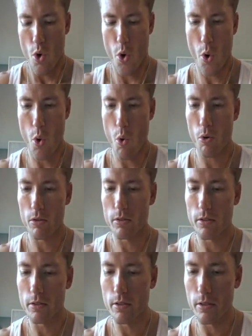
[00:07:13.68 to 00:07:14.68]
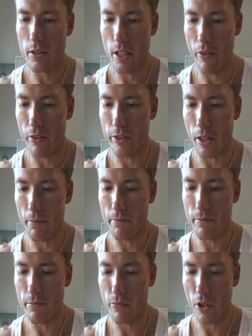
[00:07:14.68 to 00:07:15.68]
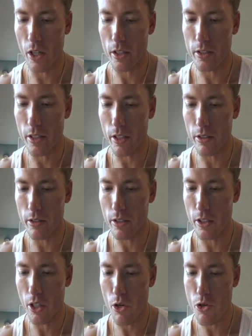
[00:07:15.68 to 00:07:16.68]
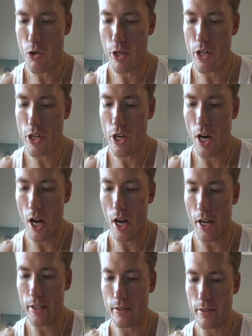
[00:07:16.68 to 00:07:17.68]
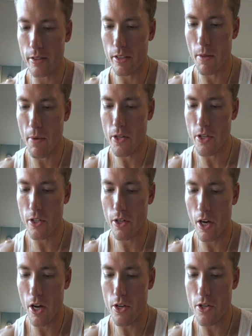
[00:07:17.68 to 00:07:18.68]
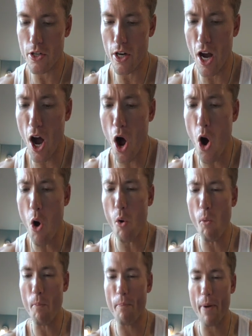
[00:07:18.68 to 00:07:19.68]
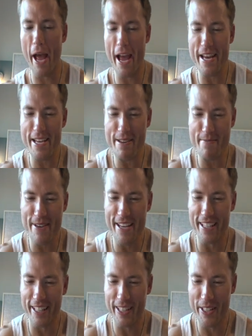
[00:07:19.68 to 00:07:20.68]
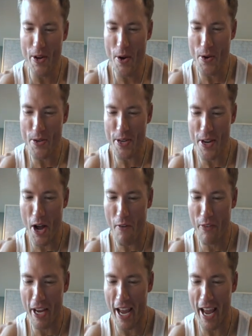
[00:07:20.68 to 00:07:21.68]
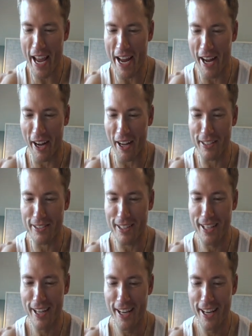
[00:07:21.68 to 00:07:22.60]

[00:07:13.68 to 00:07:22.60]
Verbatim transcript: Whew. Give us something. Rock skills. Ghostrick Shot. Dimension Conjure. Oh, baby! Illusion of Chaos.